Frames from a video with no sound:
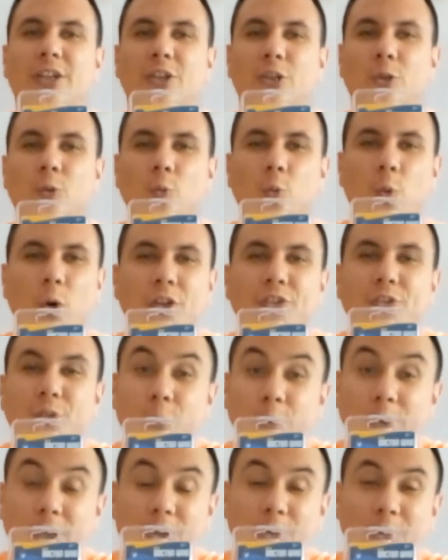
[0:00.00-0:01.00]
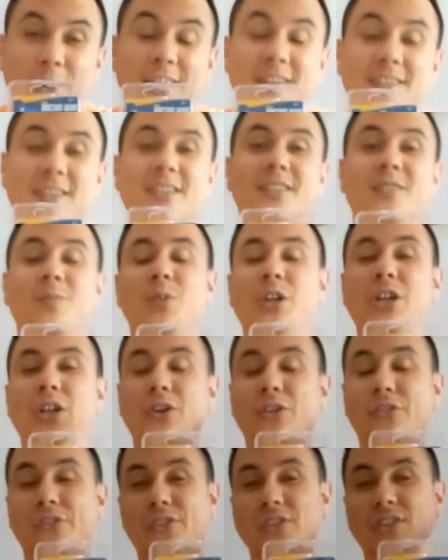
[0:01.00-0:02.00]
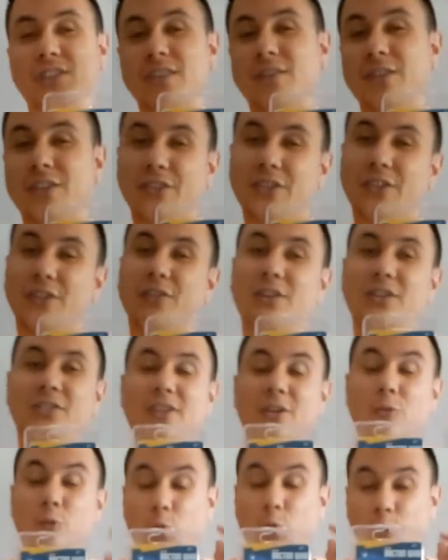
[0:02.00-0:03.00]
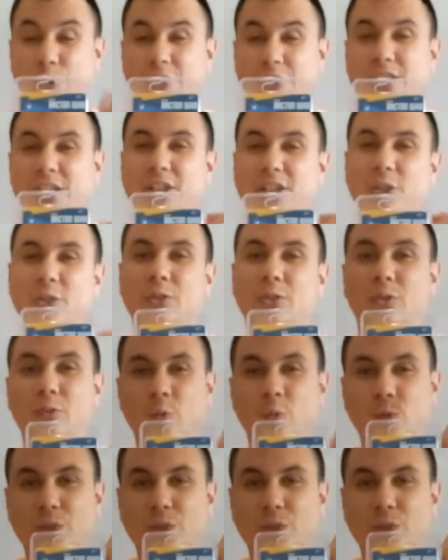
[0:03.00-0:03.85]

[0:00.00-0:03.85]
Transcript: You won't regret it because the T V series are really good,